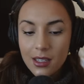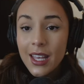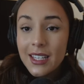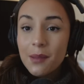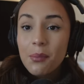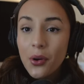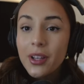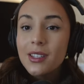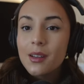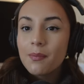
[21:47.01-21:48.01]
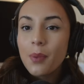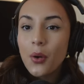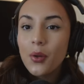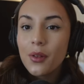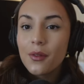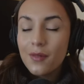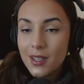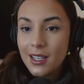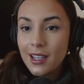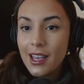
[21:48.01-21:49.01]
It's important to both
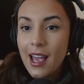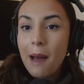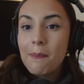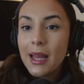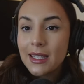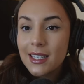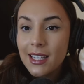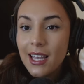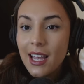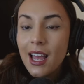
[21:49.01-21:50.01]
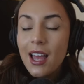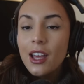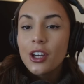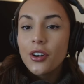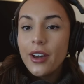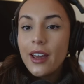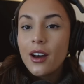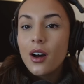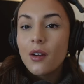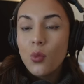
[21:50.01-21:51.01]
physically and mentally create
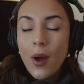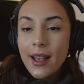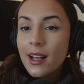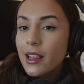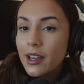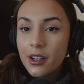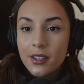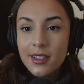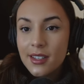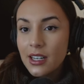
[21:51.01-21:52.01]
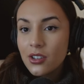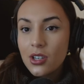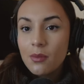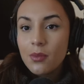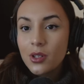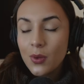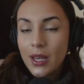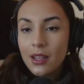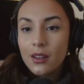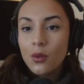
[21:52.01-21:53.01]
a way clearer distinction
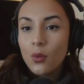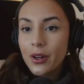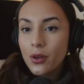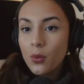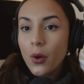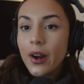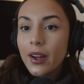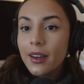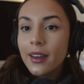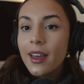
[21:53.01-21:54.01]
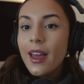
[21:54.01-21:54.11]
between where you work